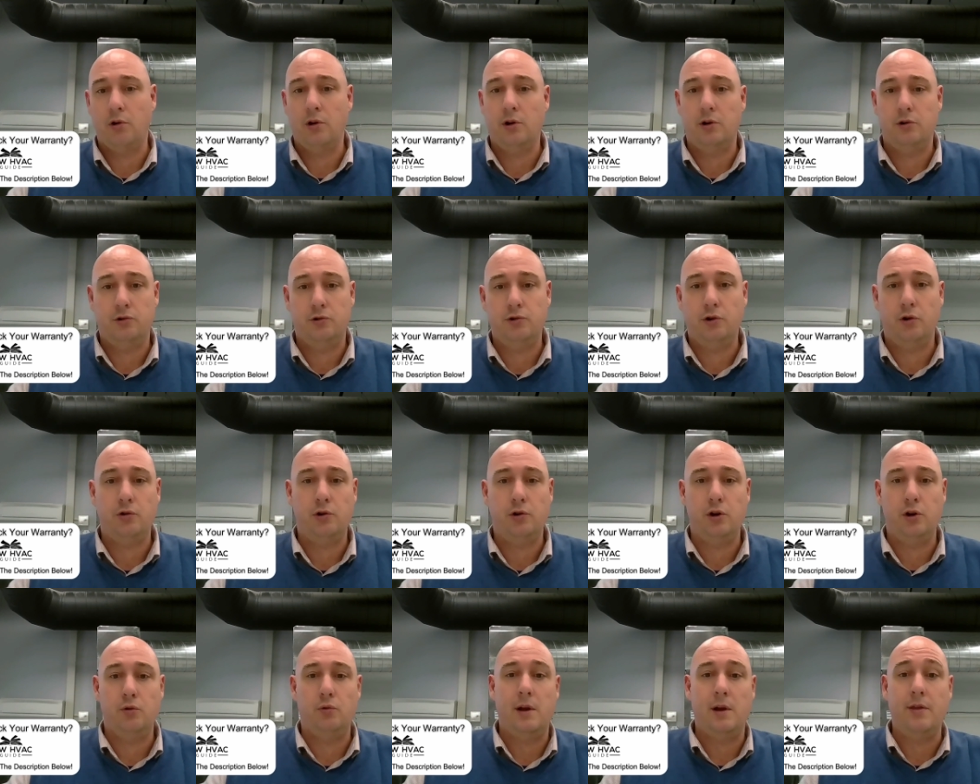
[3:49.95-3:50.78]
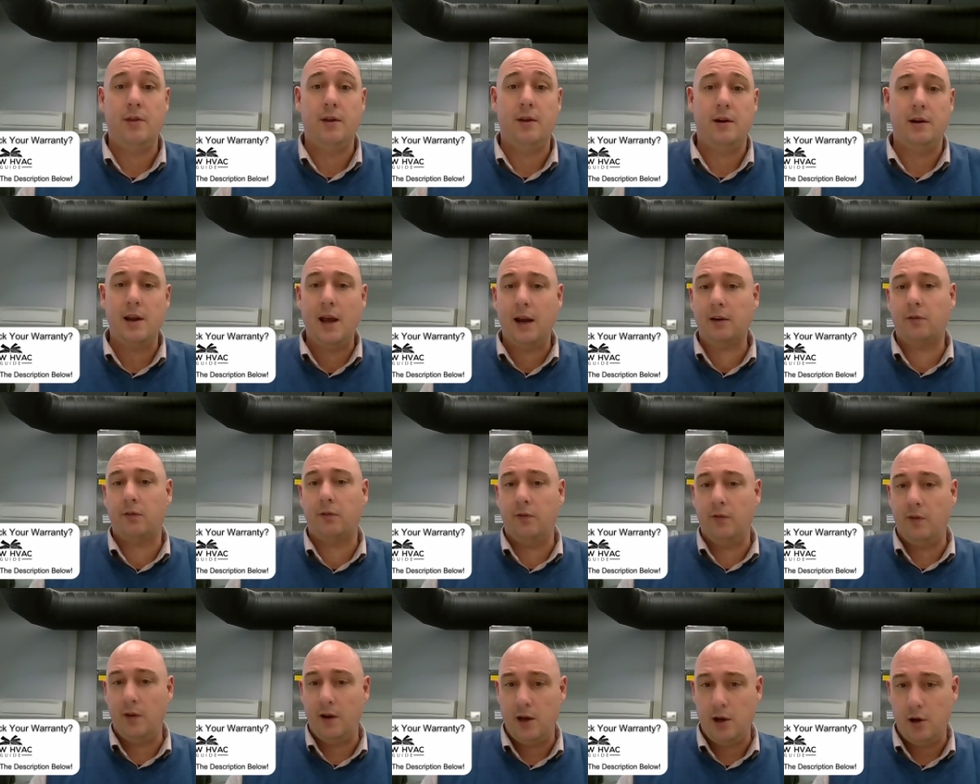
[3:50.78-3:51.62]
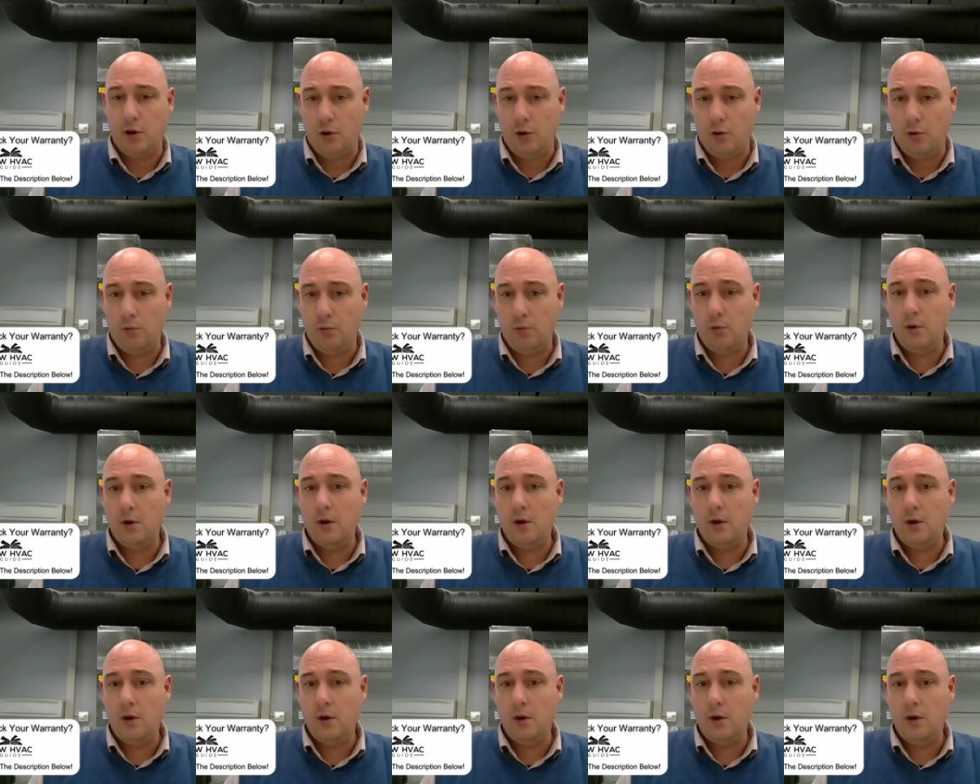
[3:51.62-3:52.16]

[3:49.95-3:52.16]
going to show you in the next video